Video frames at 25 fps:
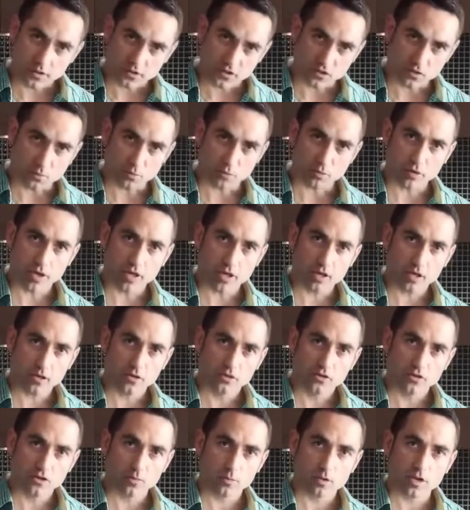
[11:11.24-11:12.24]
the spring
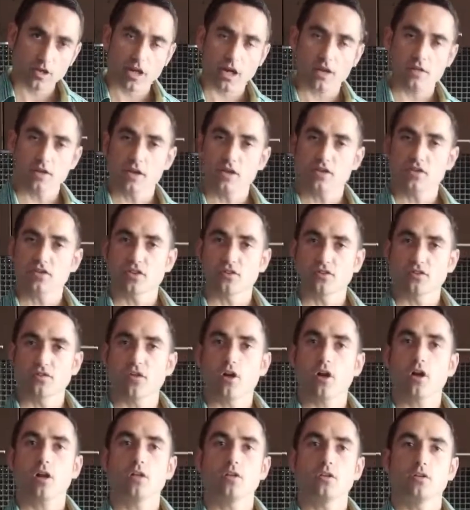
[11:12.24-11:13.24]
turmeric and they used the
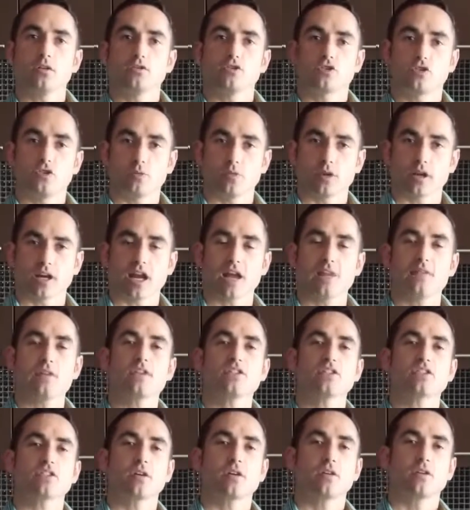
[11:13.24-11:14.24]
fall turmeric. And
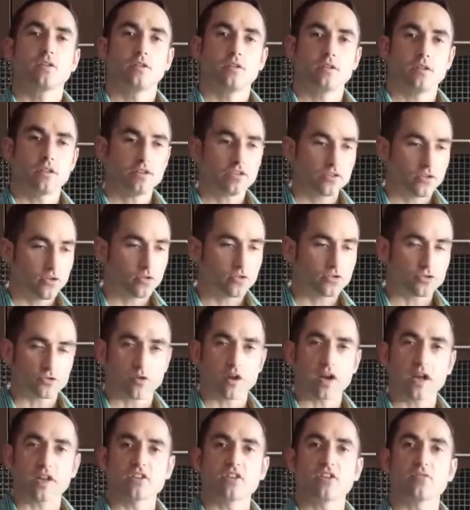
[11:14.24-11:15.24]
these two
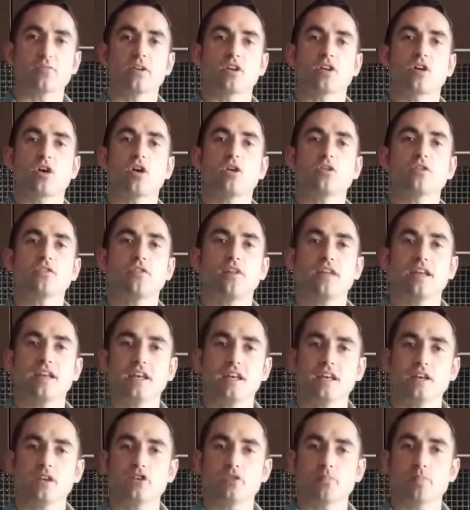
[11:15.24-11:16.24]
strains have been
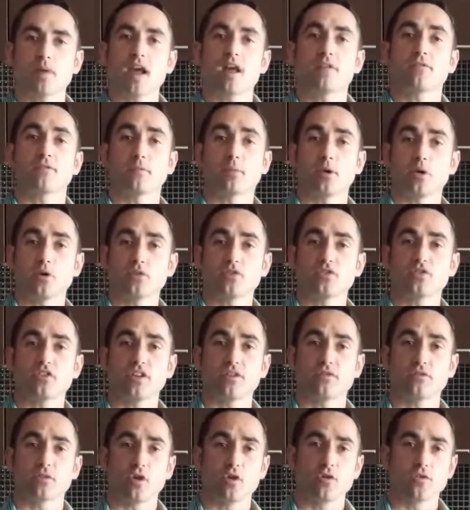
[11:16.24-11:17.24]
cultivated in Japan for
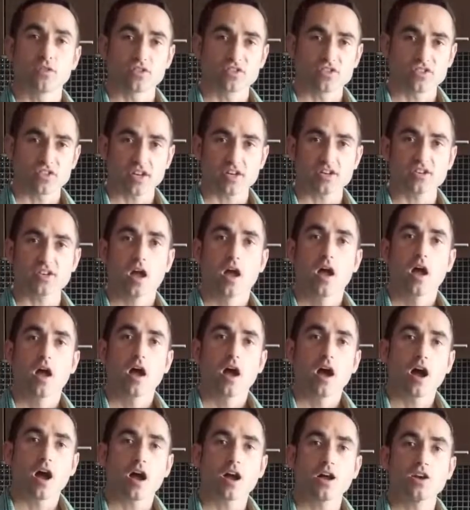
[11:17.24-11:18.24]
potency for over
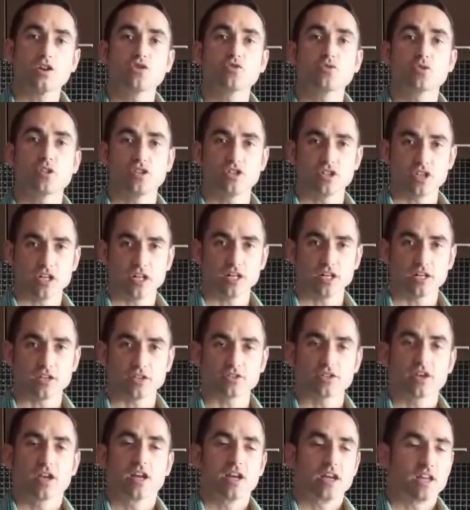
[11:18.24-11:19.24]
600
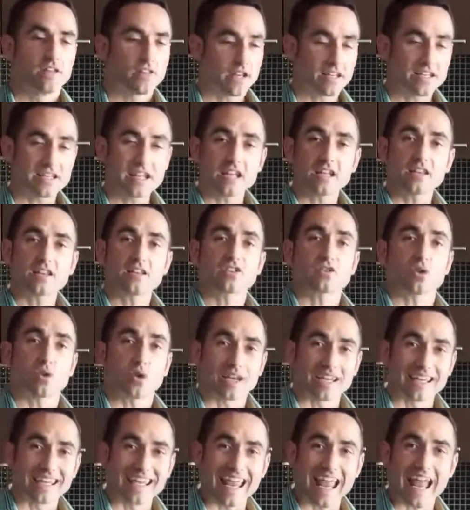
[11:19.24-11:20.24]
years. They take this
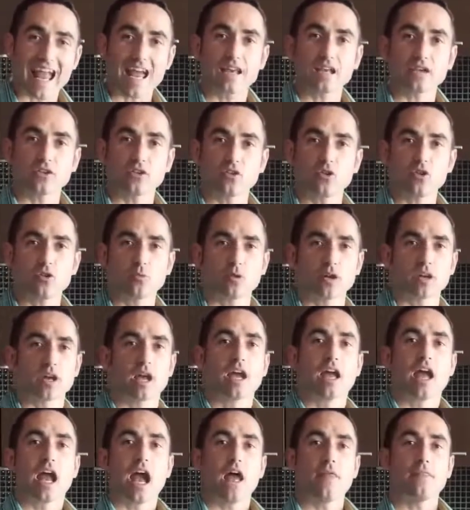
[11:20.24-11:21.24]
organic turmeric
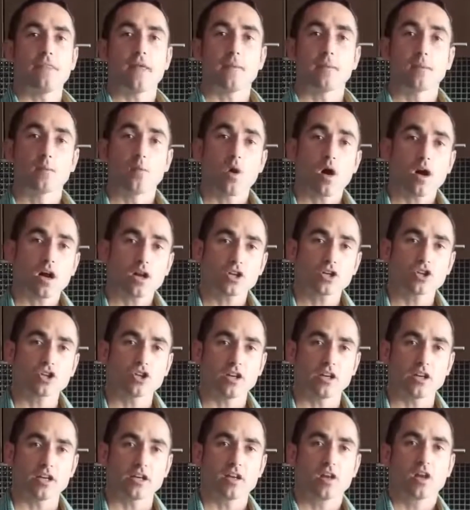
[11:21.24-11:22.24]
and they
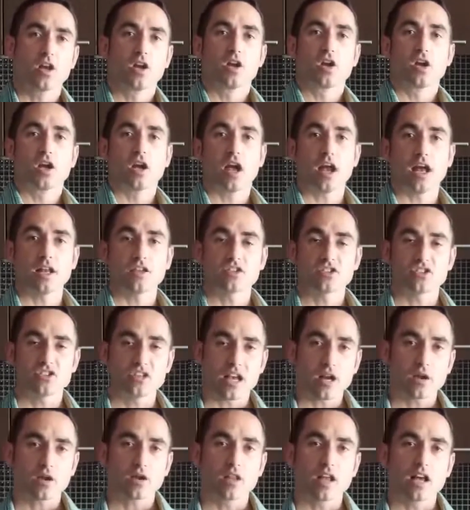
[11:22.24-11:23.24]
wash it and
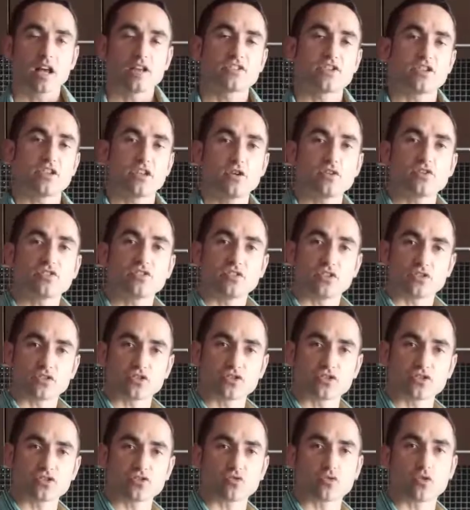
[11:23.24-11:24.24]
sterilize it using the
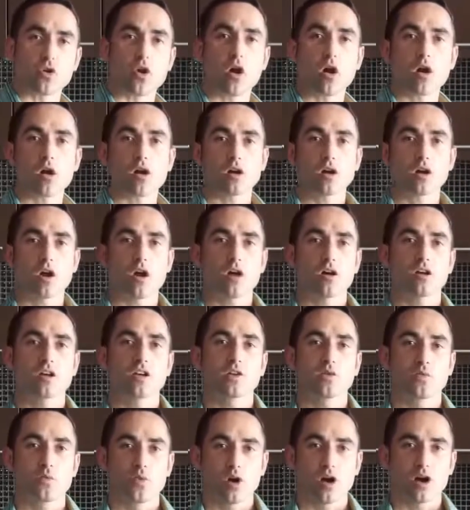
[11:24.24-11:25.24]
strong
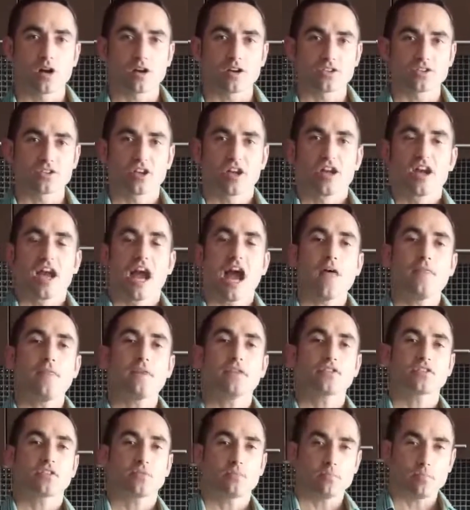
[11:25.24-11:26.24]
Kangen waters. And
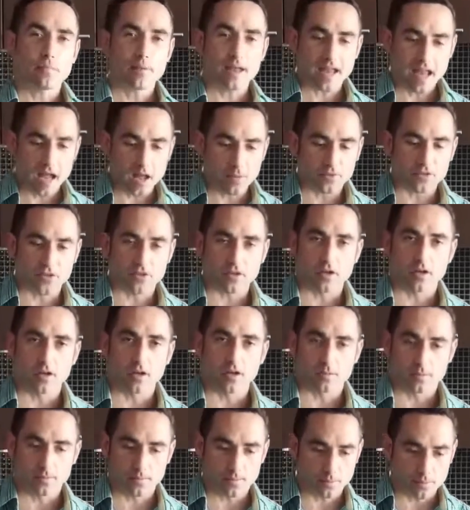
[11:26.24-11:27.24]
this helps
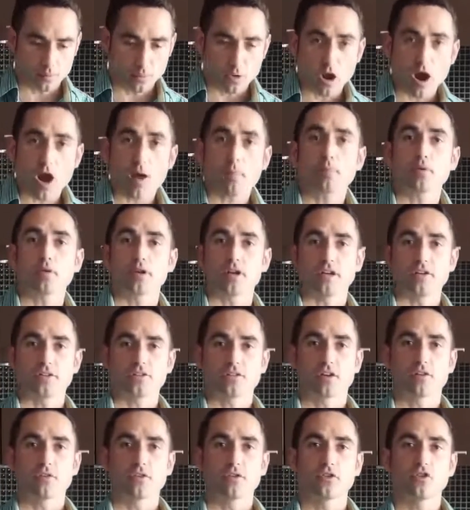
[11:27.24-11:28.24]
the
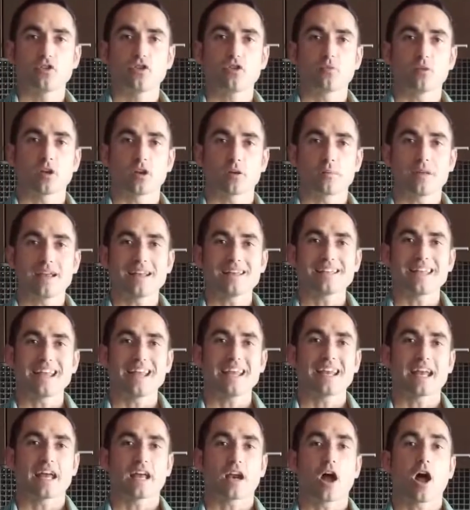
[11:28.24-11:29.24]
properties of the turmeric
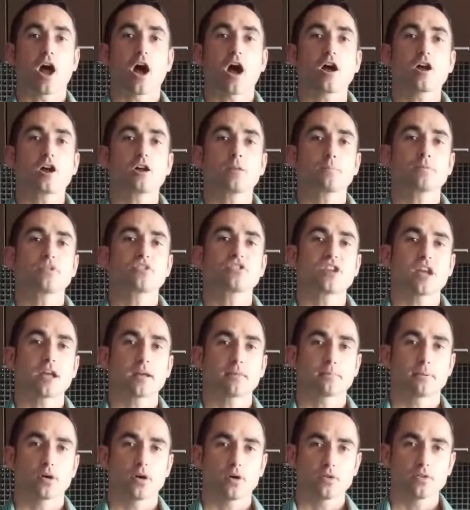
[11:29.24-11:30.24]
maintain at
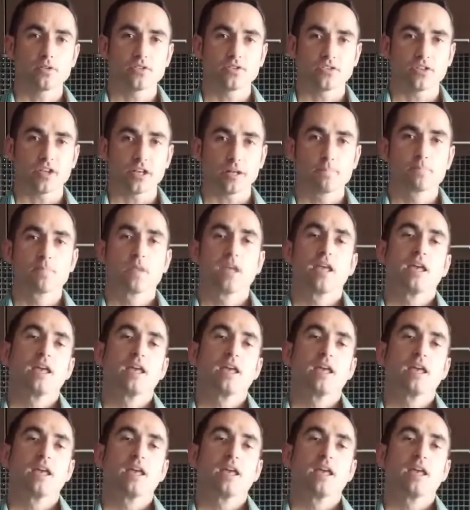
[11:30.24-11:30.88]
100% potency.